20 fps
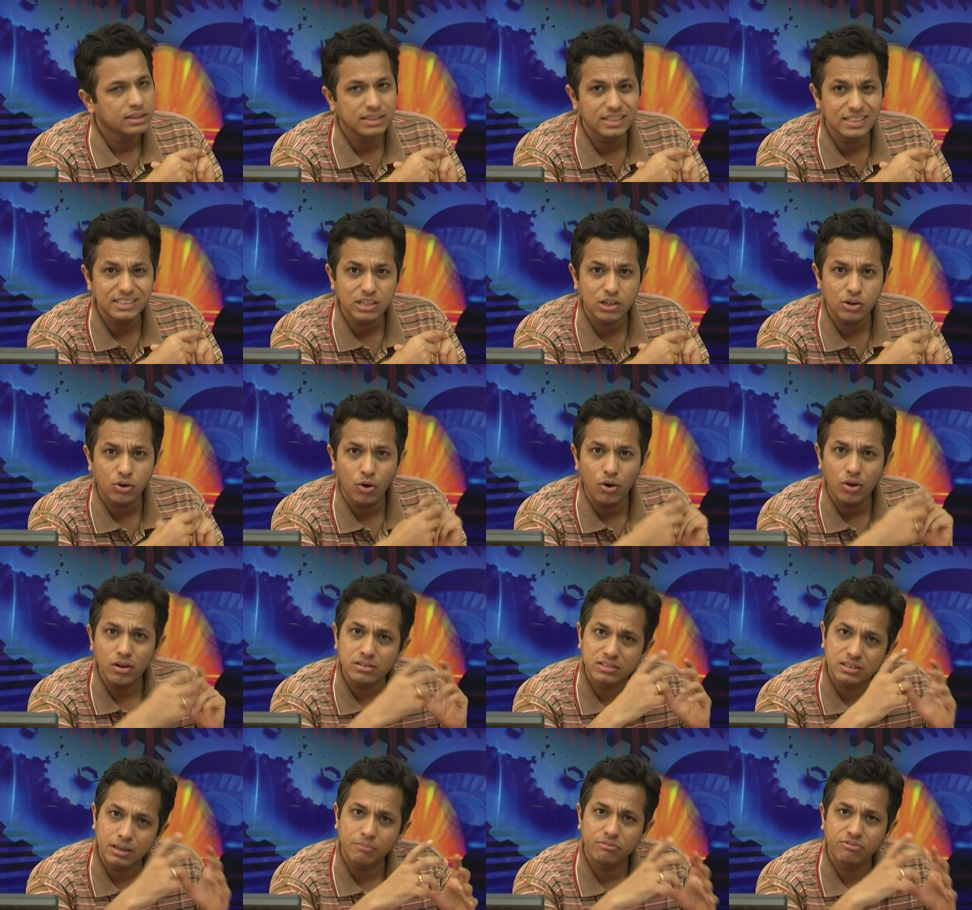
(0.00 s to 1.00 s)
these are all
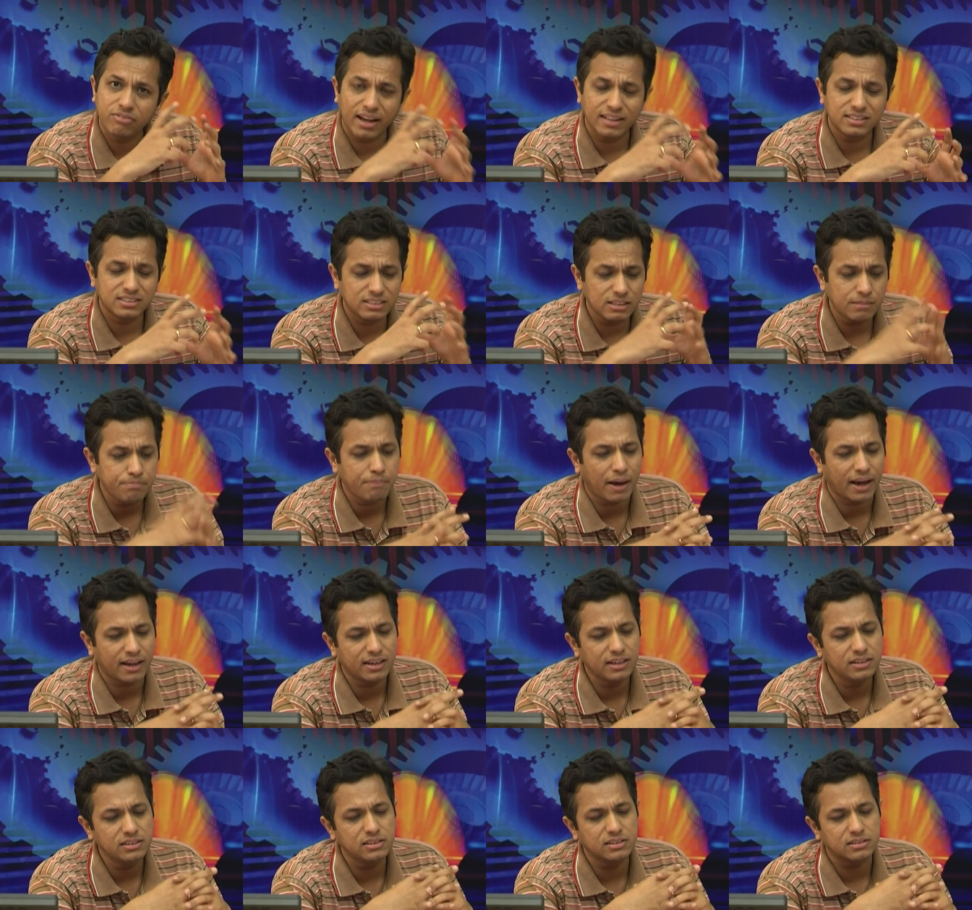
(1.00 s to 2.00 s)
some fancy
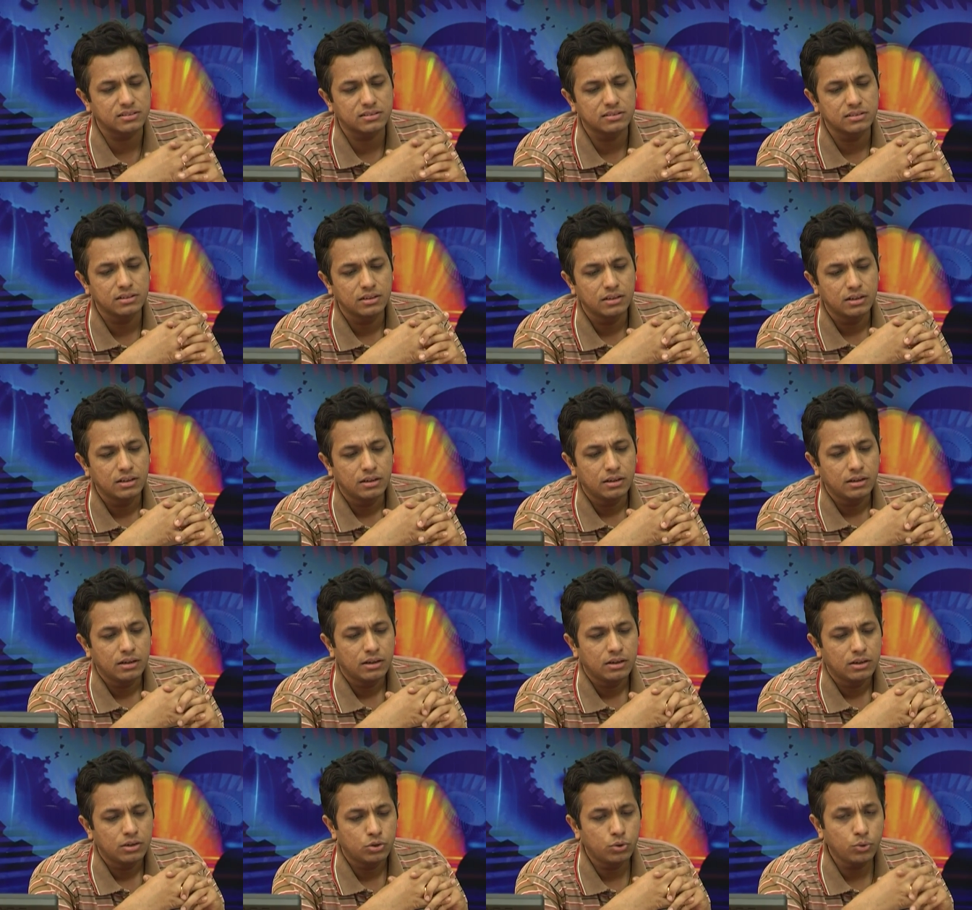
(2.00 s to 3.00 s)
packages
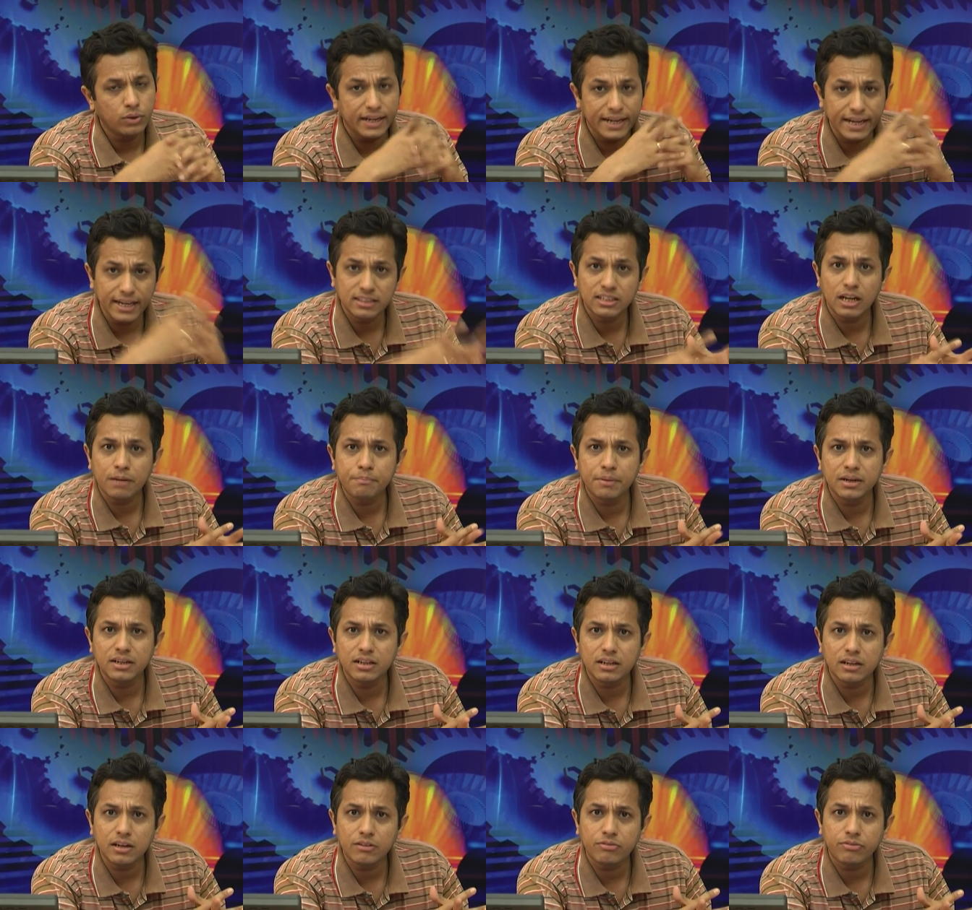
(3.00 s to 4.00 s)
to read that
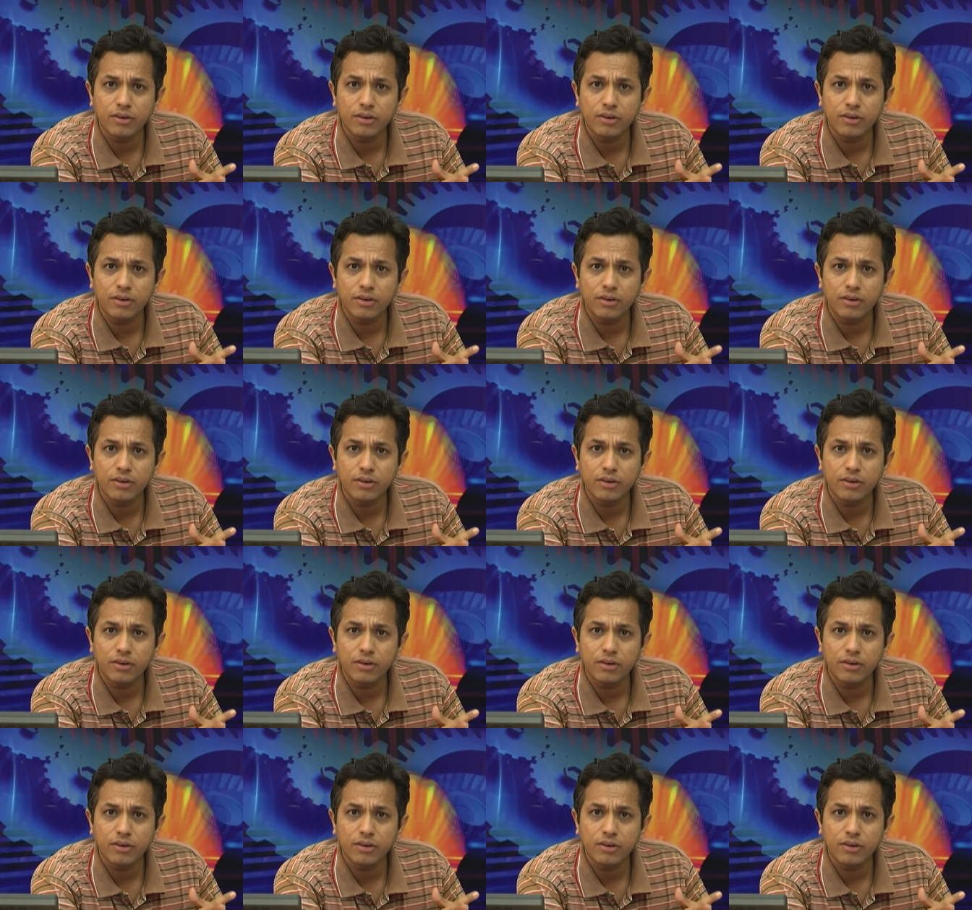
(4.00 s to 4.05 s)
particular